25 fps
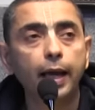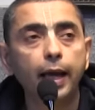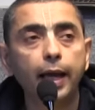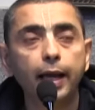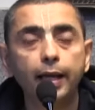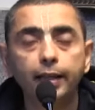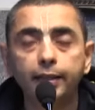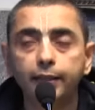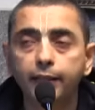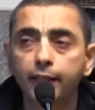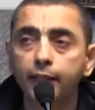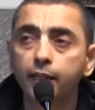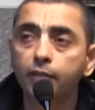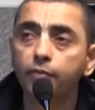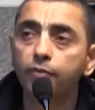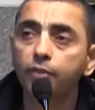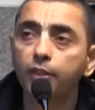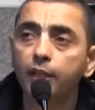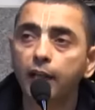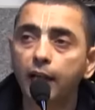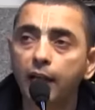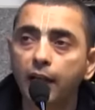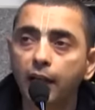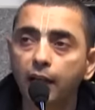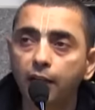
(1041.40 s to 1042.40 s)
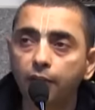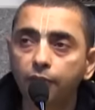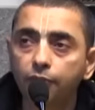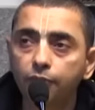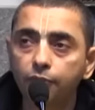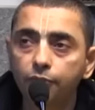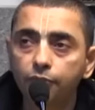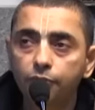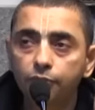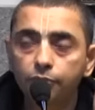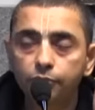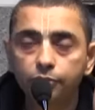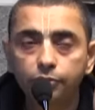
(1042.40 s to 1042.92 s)
And then we have
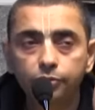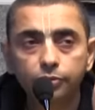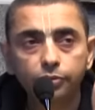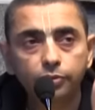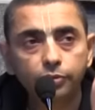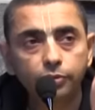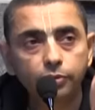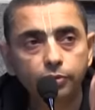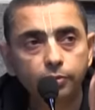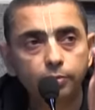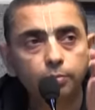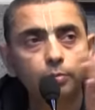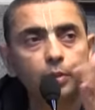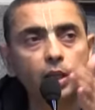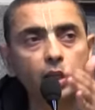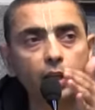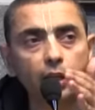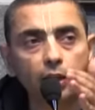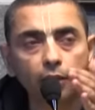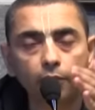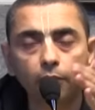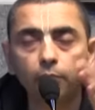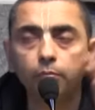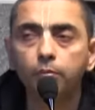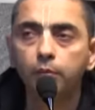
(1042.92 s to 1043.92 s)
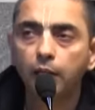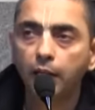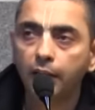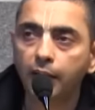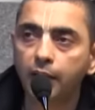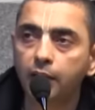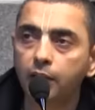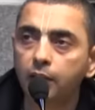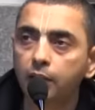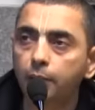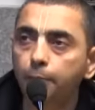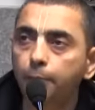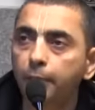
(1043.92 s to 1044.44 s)

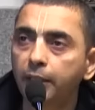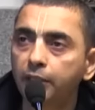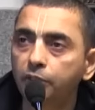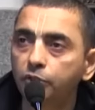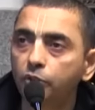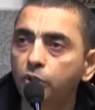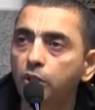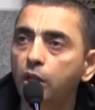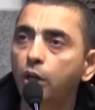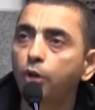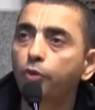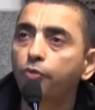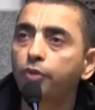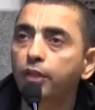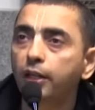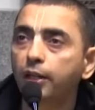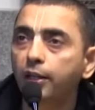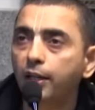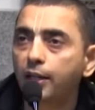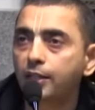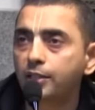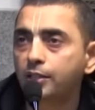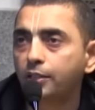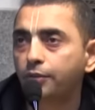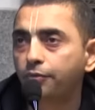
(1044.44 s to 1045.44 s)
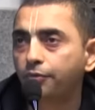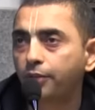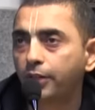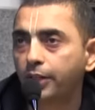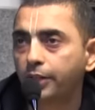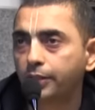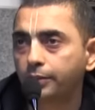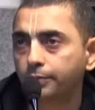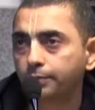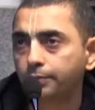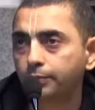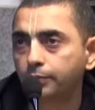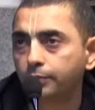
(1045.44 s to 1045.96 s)
again depends on how we classify.